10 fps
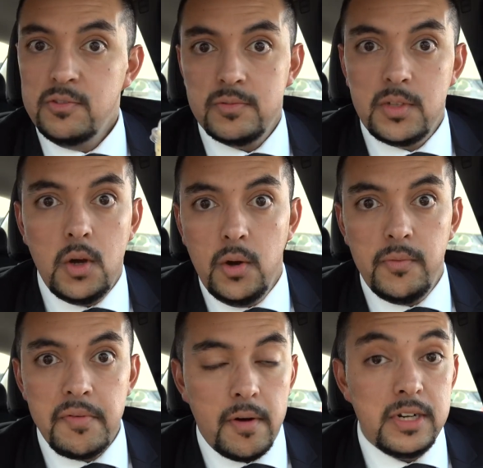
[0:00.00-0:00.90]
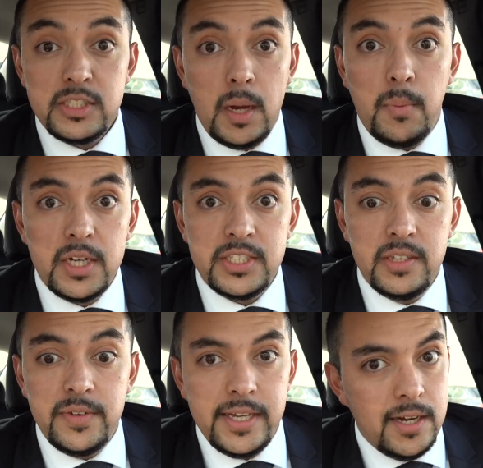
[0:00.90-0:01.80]
So if you've already stopped watching
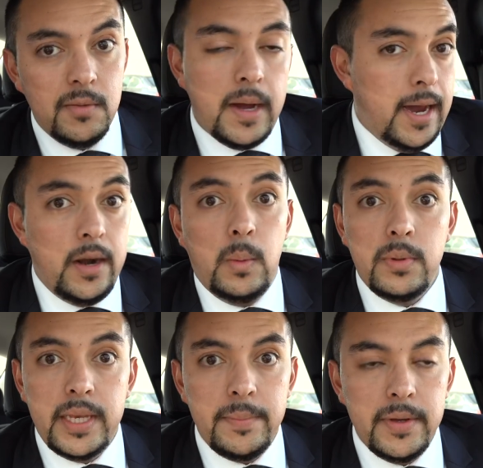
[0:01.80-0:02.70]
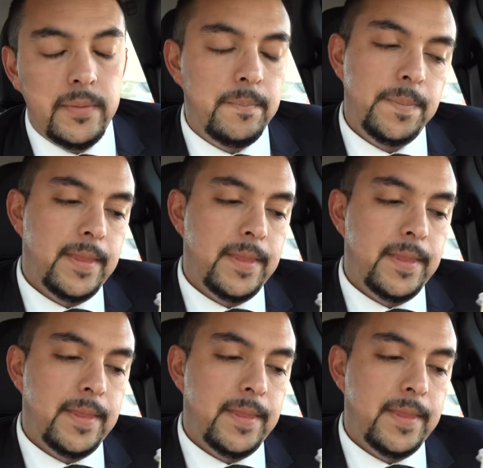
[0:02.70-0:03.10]
the video, I don't blame you